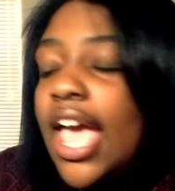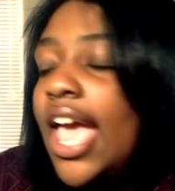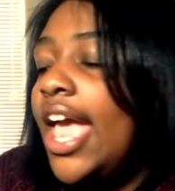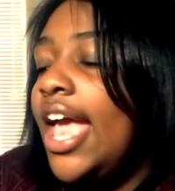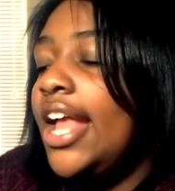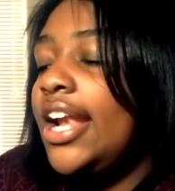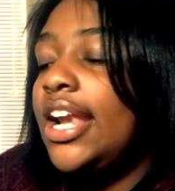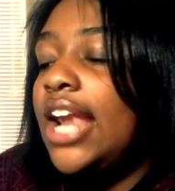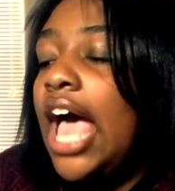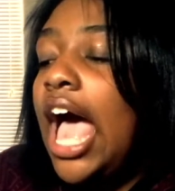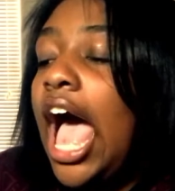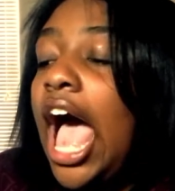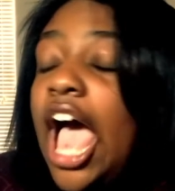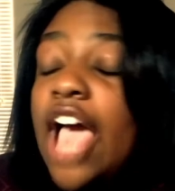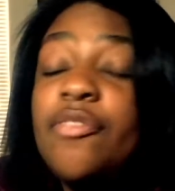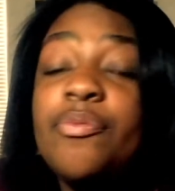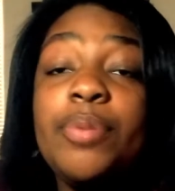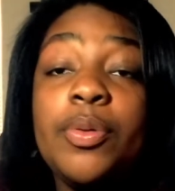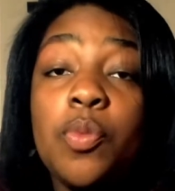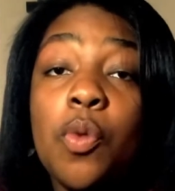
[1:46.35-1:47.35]
and
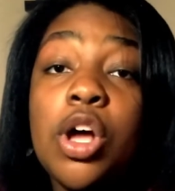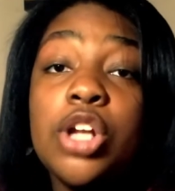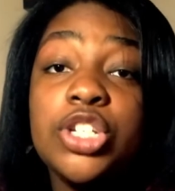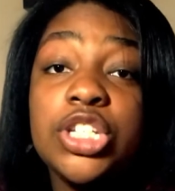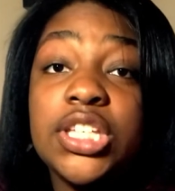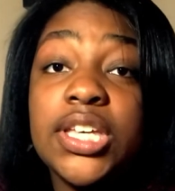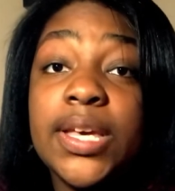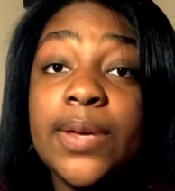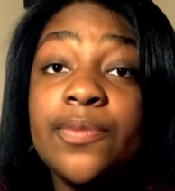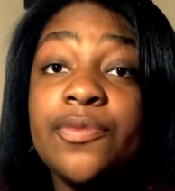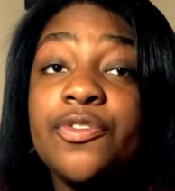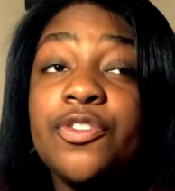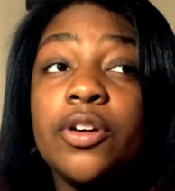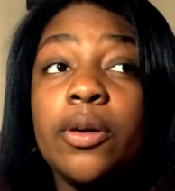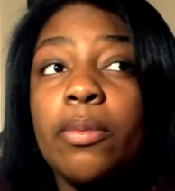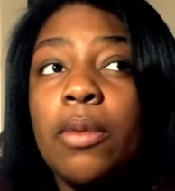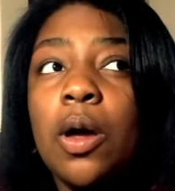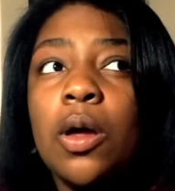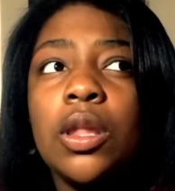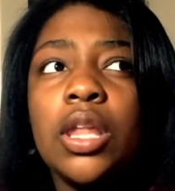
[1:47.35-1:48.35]
I've been watching him for
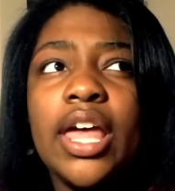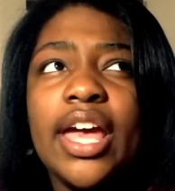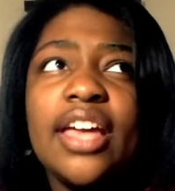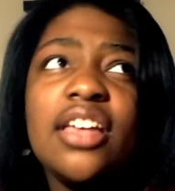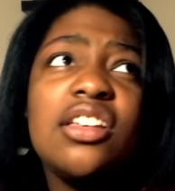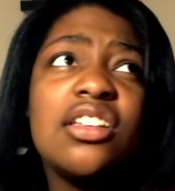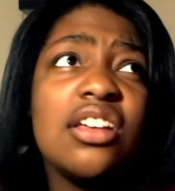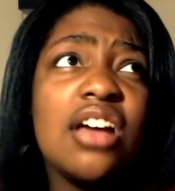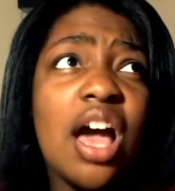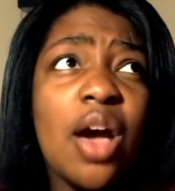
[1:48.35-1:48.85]
about I